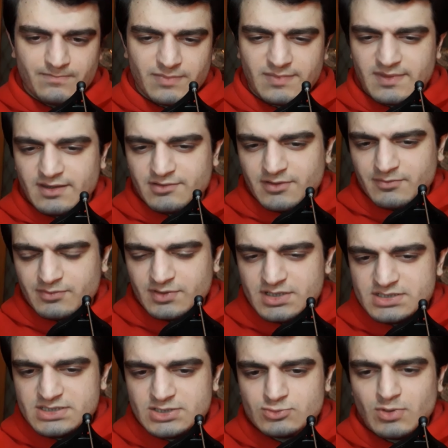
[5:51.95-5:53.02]
The
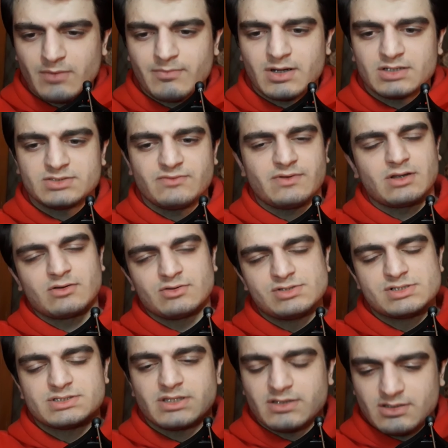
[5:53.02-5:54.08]
repressed is one part of
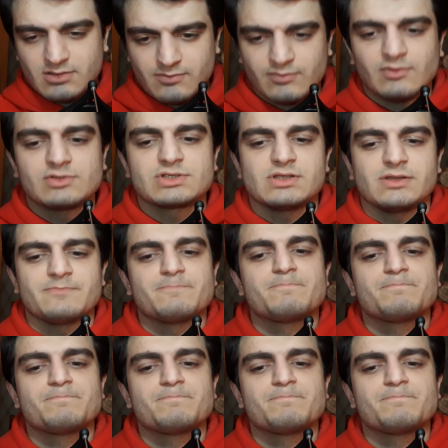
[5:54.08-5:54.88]
unconscious. Obviously,